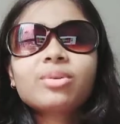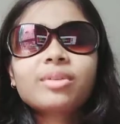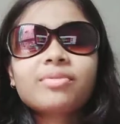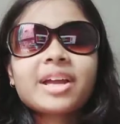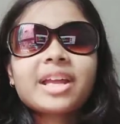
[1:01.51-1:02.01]

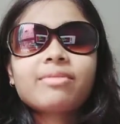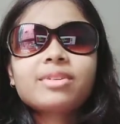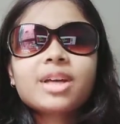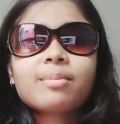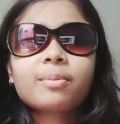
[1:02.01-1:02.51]
notified every
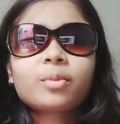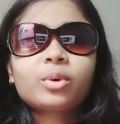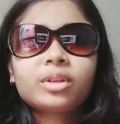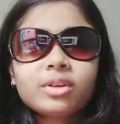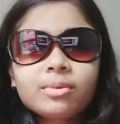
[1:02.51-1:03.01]
time I
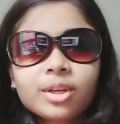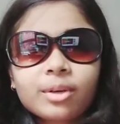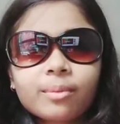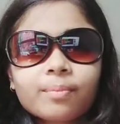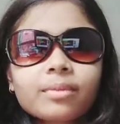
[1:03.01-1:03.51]
upload a new
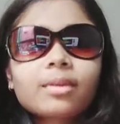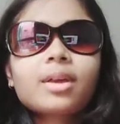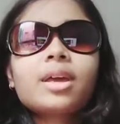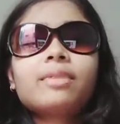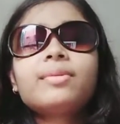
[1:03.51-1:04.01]
video.
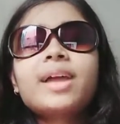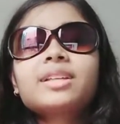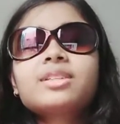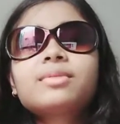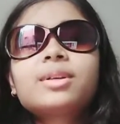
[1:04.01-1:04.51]
If you like
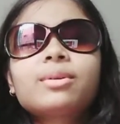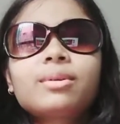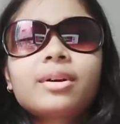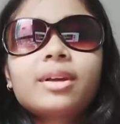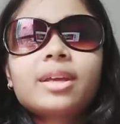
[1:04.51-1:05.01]
this
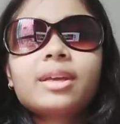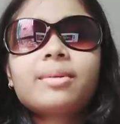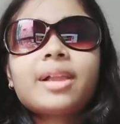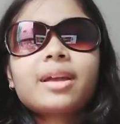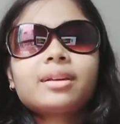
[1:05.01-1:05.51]
video, give a
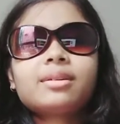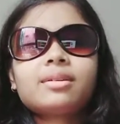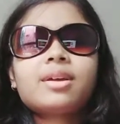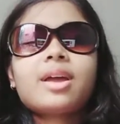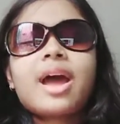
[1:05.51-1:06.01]
like
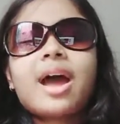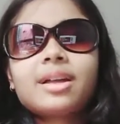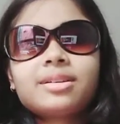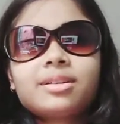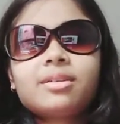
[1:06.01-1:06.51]

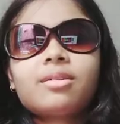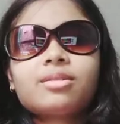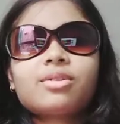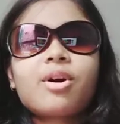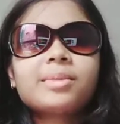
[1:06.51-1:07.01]
and
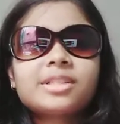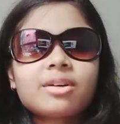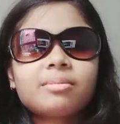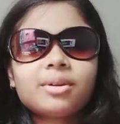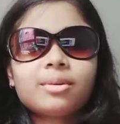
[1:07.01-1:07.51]
also comment
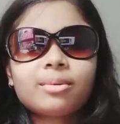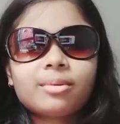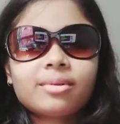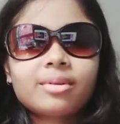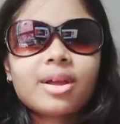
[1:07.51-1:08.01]
down below
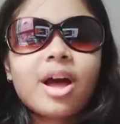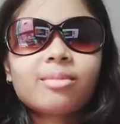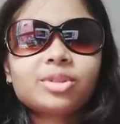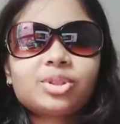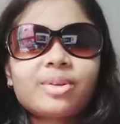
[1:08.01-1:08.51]
how
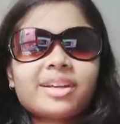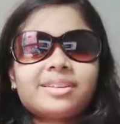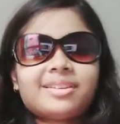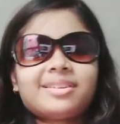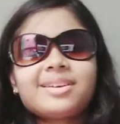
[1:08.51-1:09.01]
much you liked it.